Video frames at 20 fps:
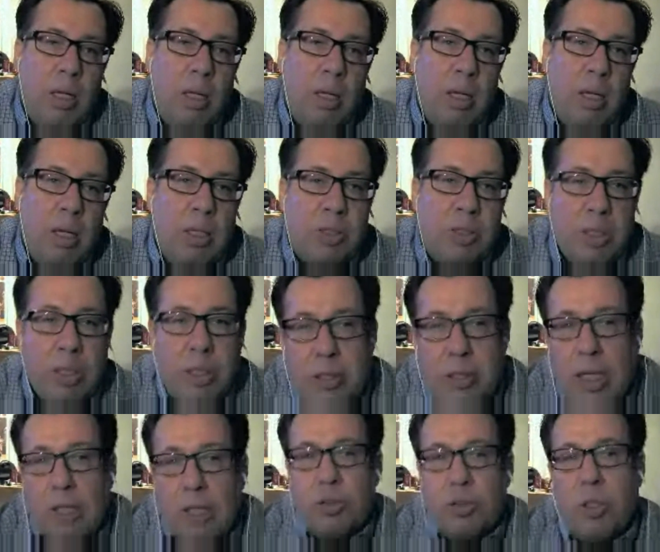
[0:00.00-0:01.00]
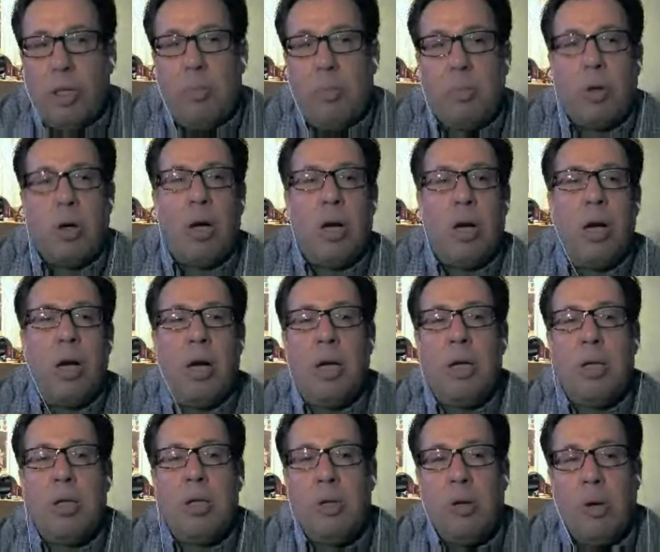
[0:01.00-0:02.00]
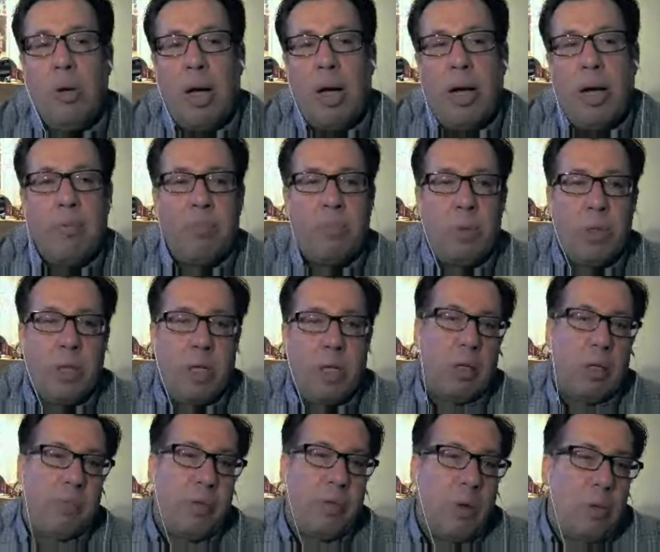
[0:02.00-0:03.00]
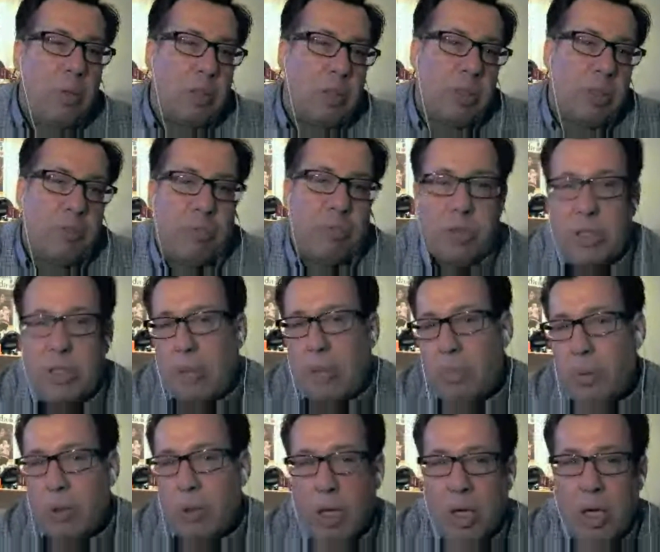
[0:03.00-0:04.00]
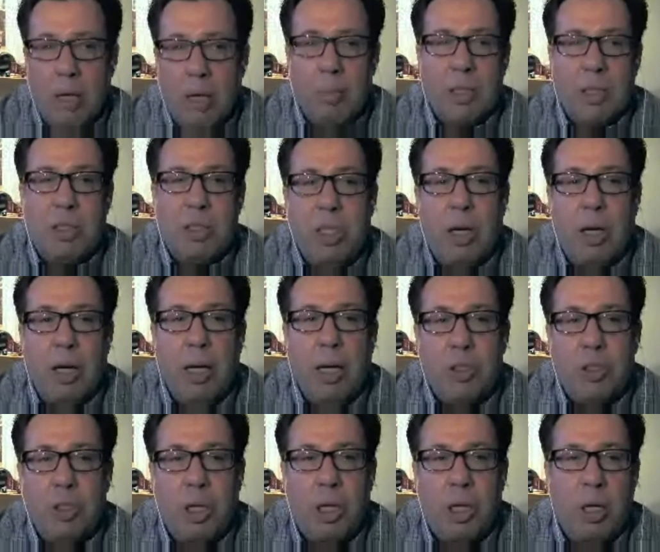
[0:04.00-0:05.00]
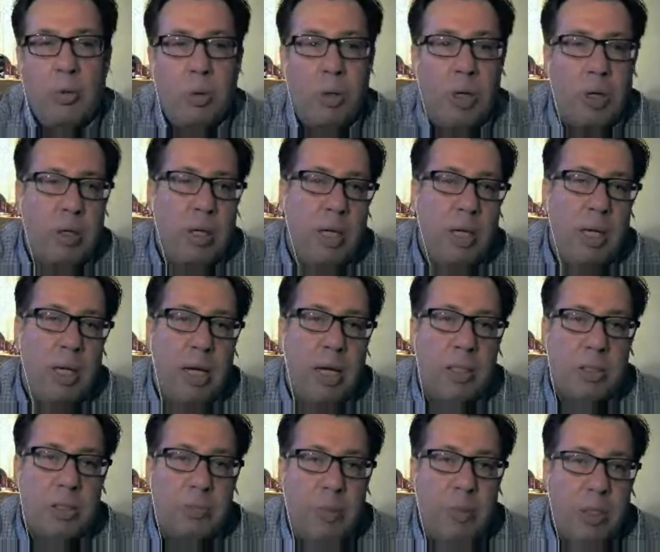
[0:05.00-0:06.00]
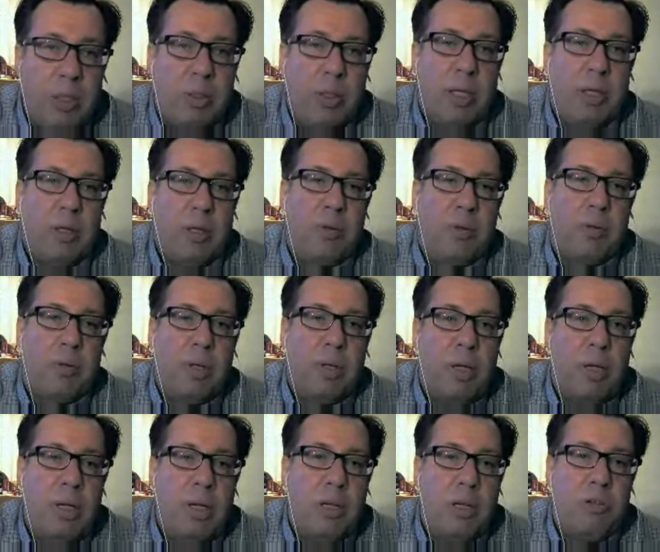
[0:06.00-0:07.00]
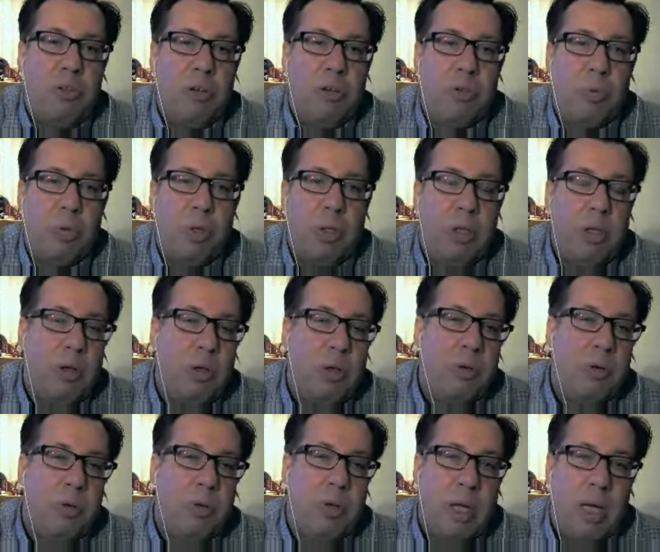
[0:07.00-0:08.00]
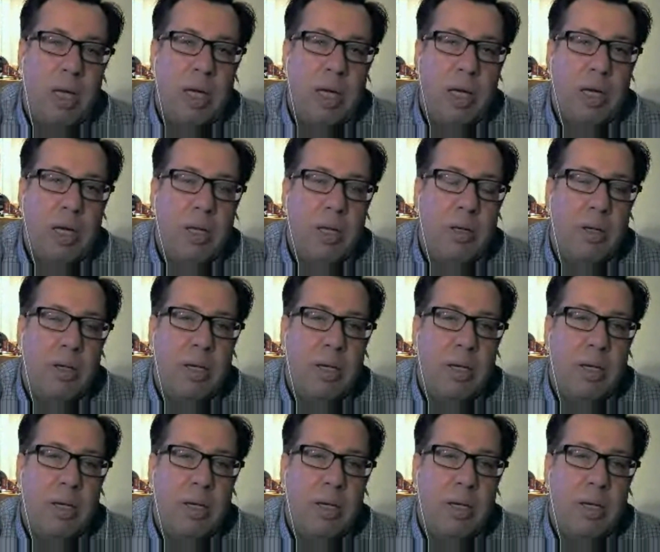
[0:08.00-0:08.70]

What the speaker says: is it intentionally broad? Do you have particular focuses? For example, CIHR, we're looking at mental health issues with youth and